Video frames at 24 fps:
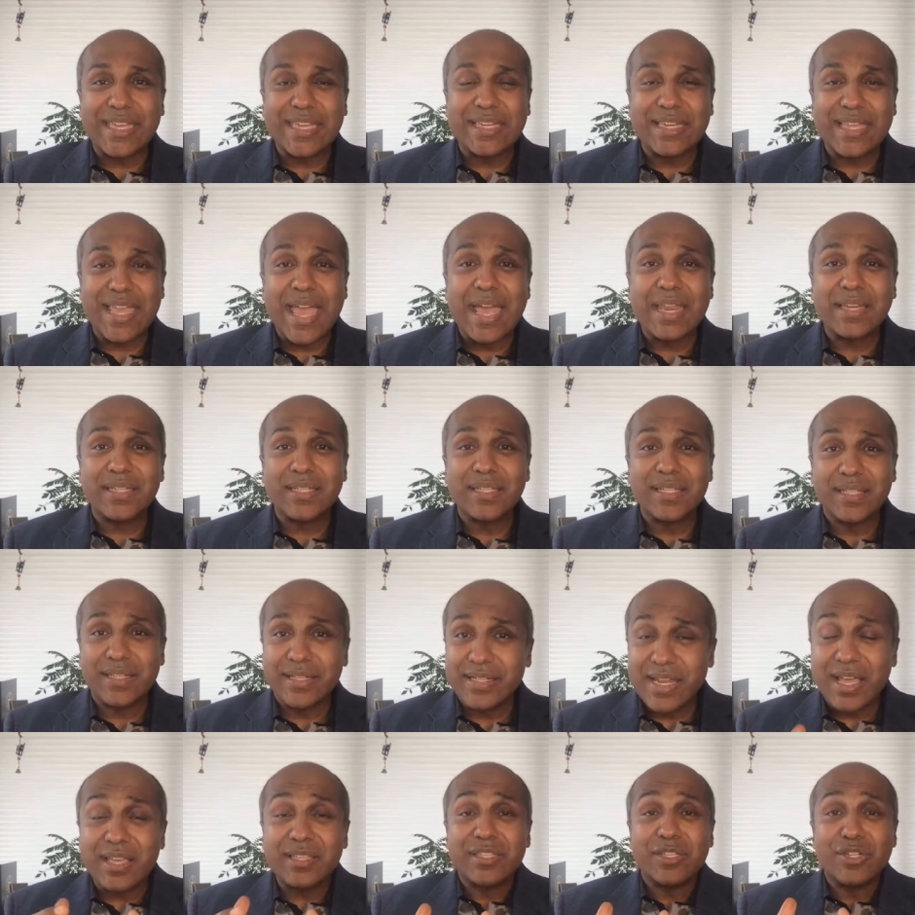can get,
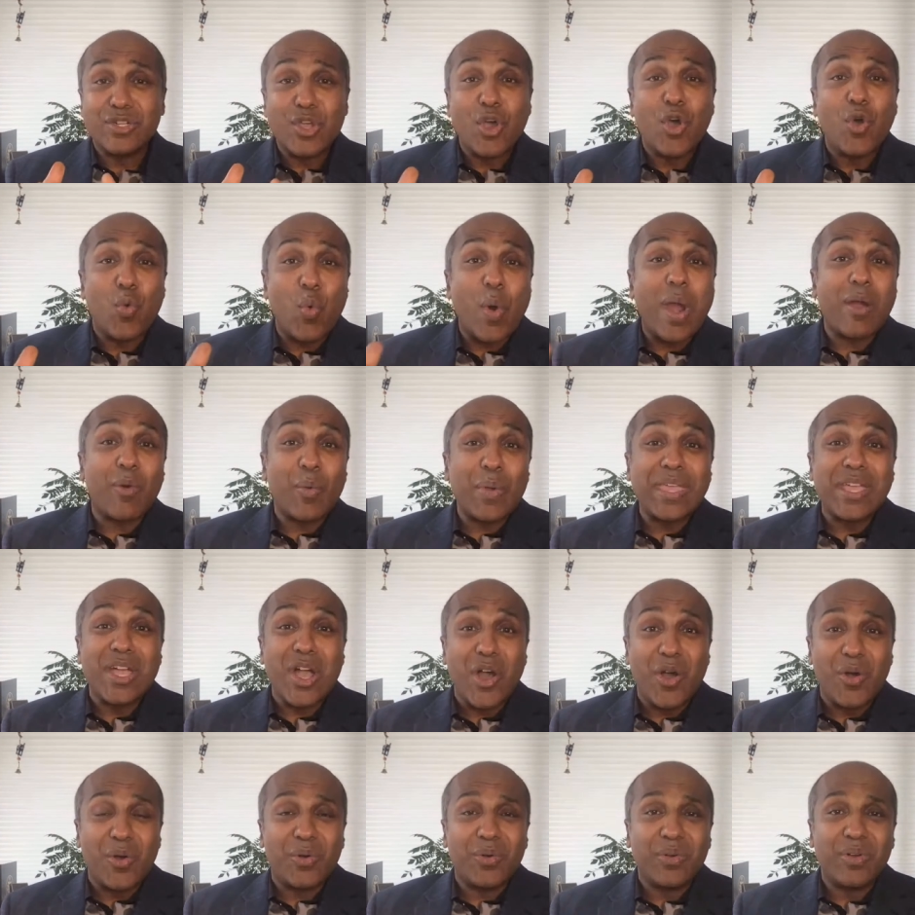doesn't know where we
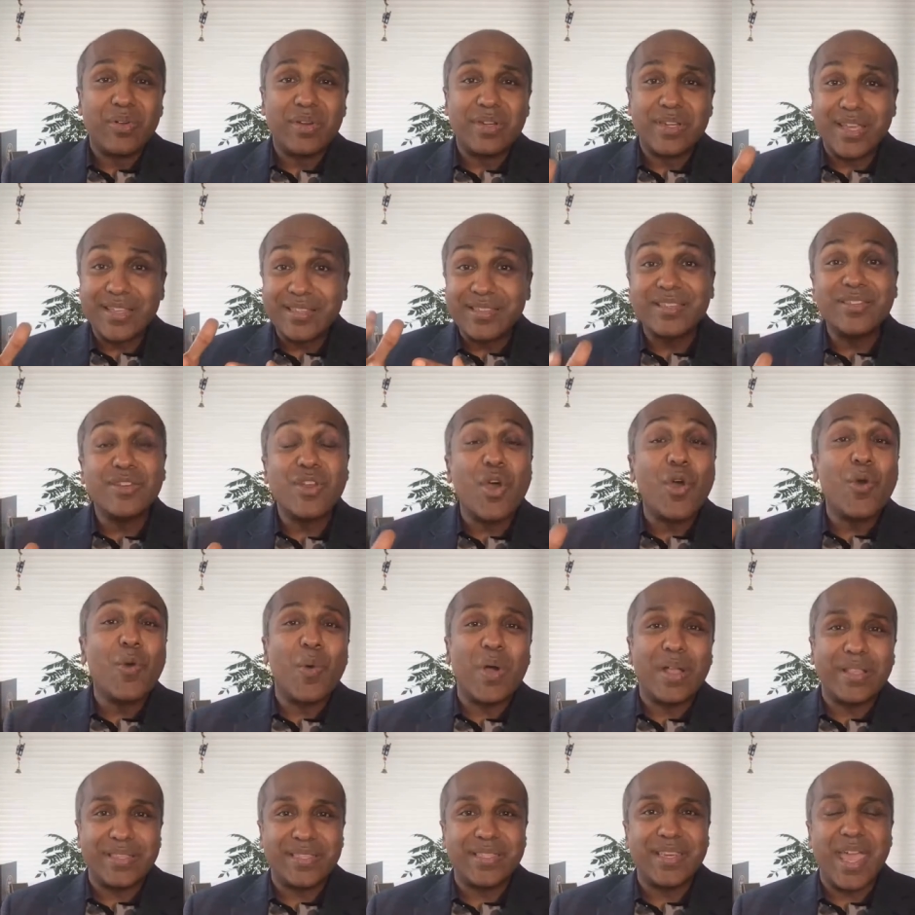go, doesn't know
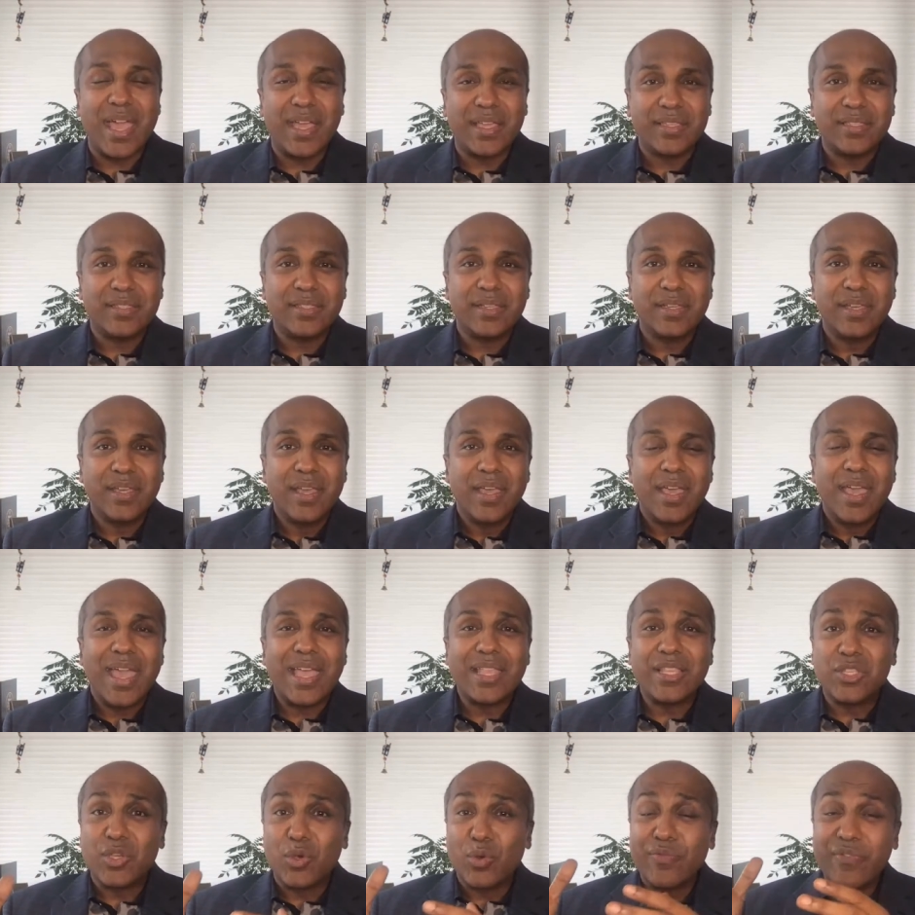what's next.
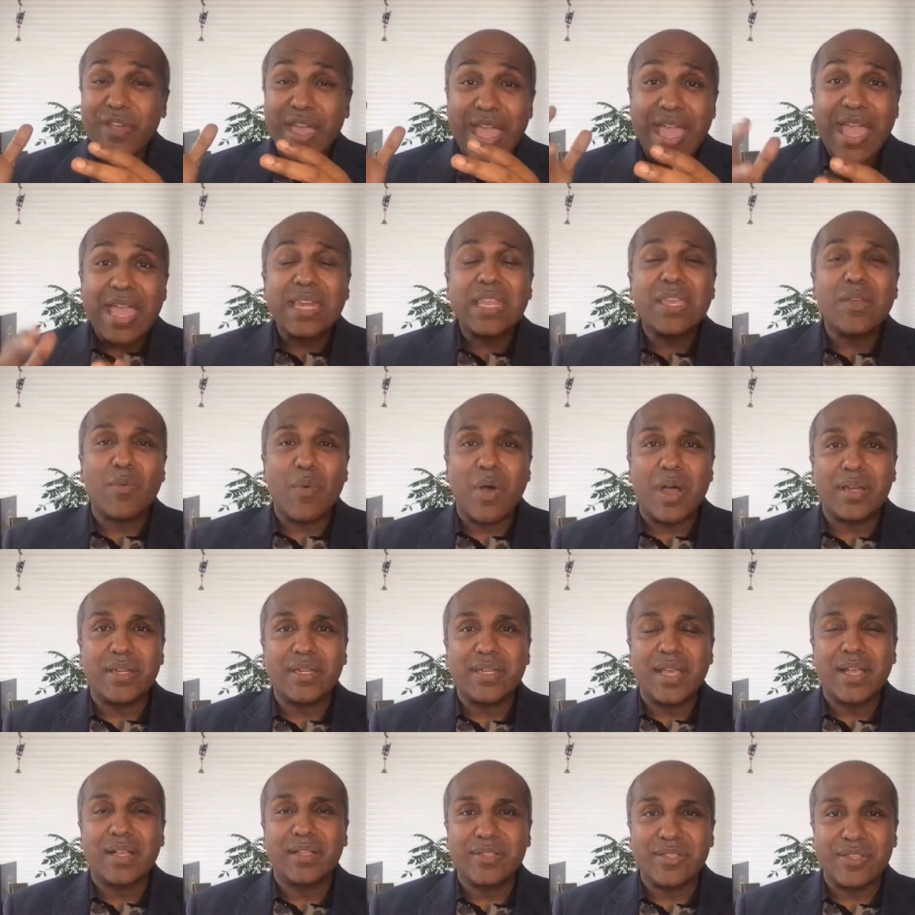And so if anyone
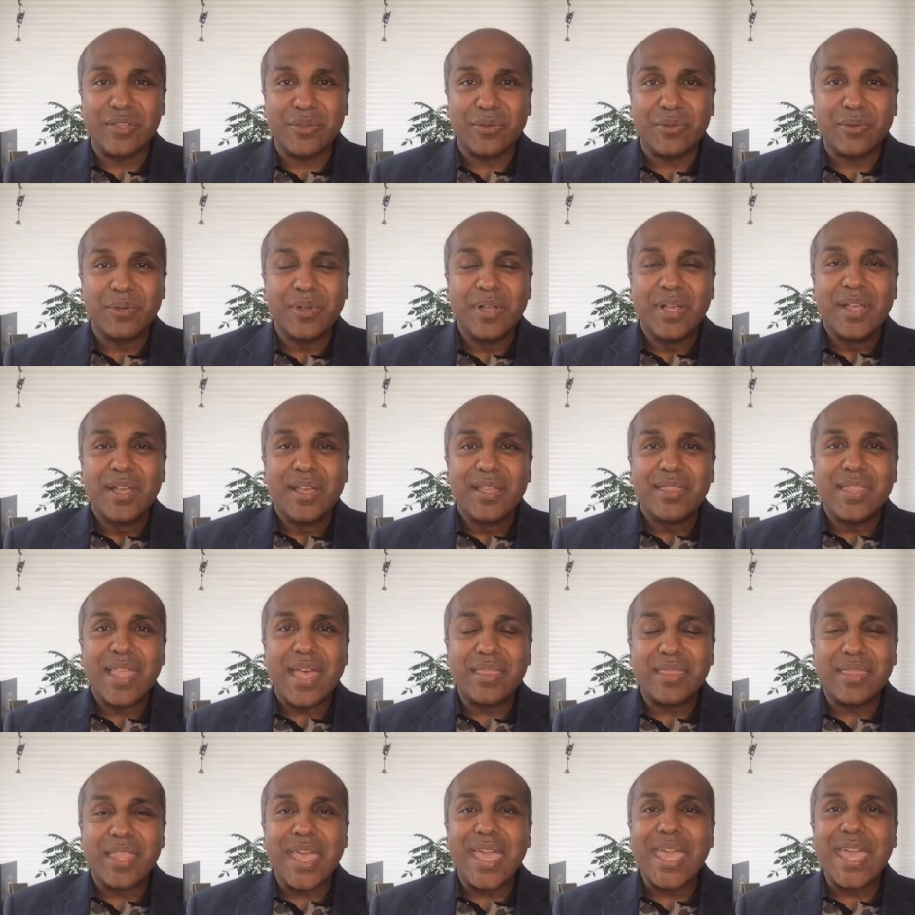tells you
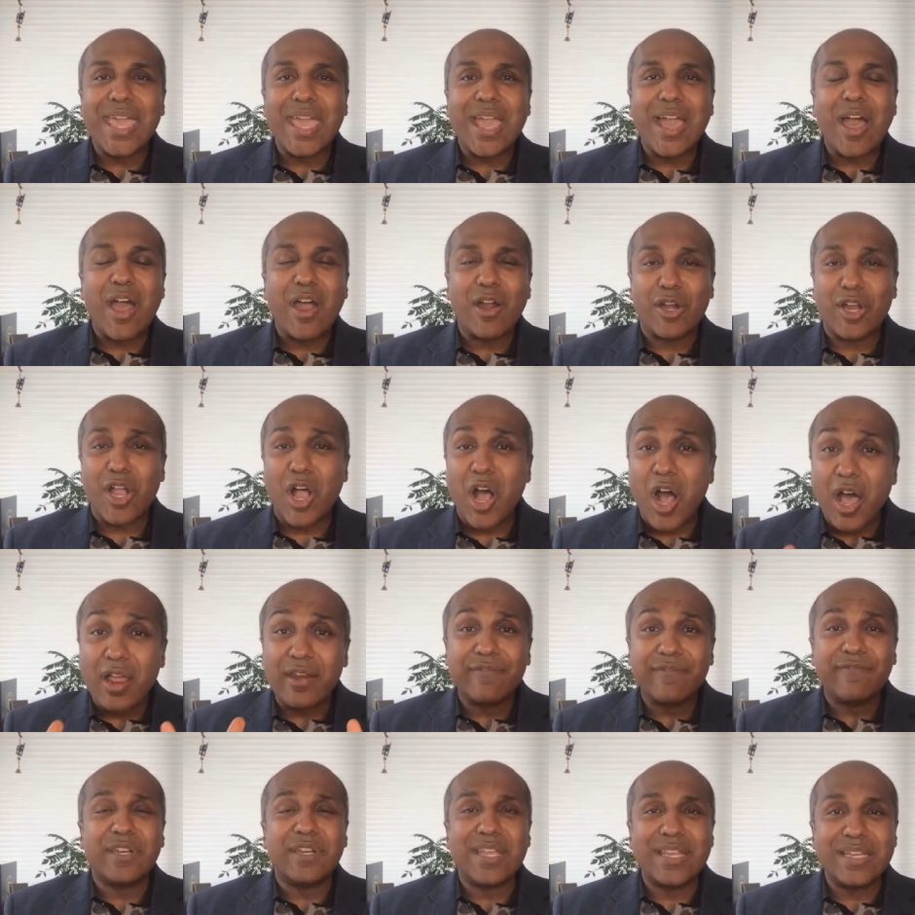that they are
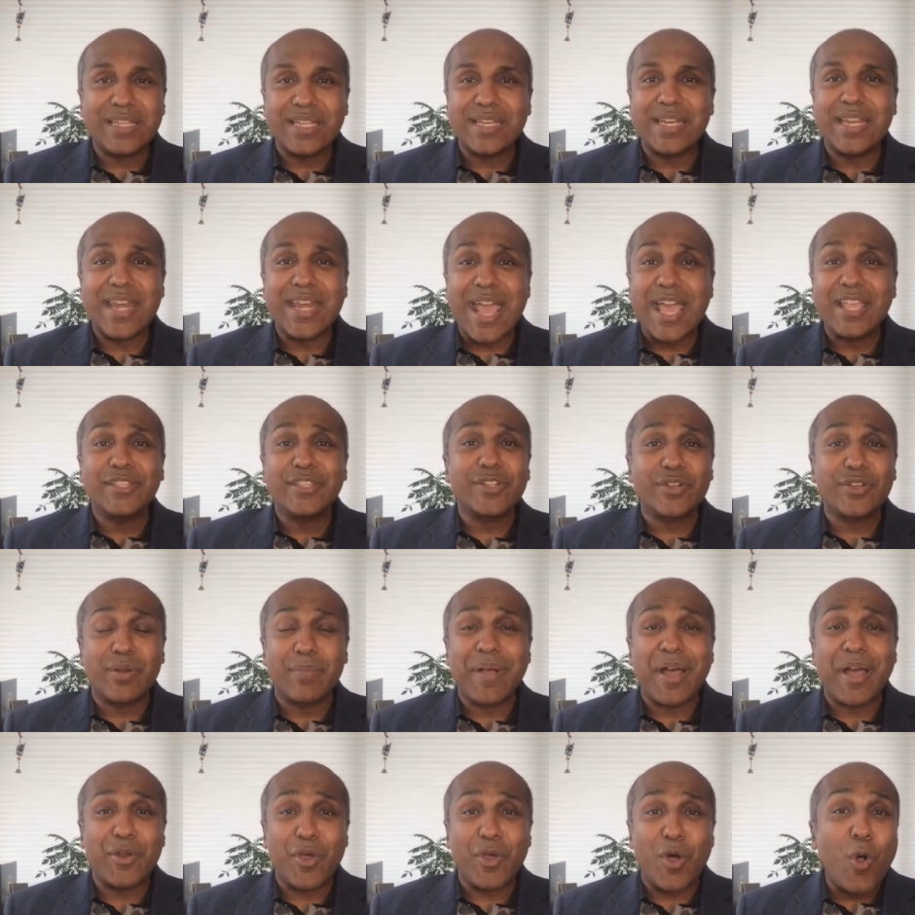confident in an answer
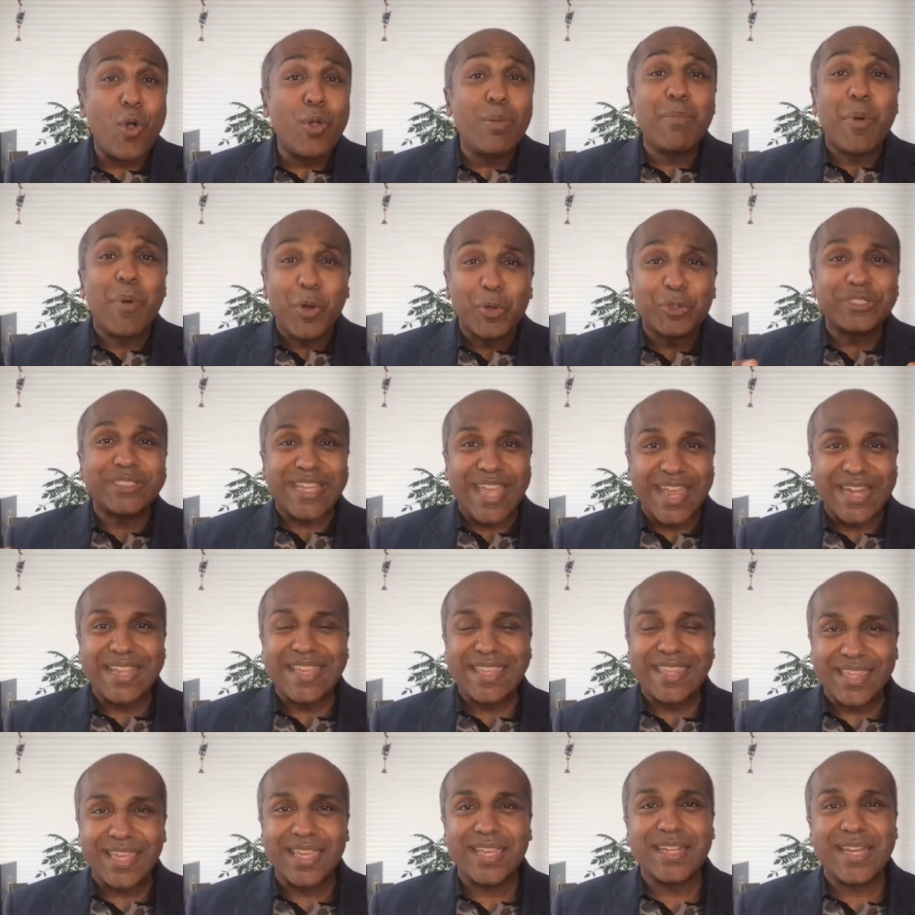about almost
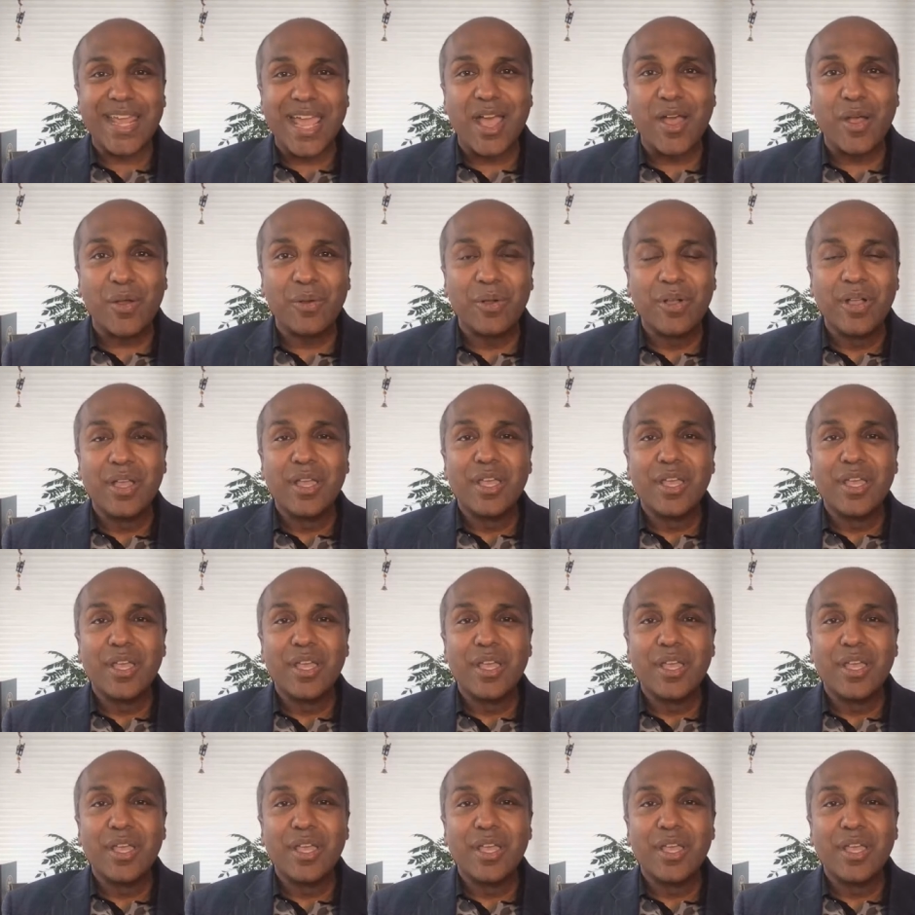anything now,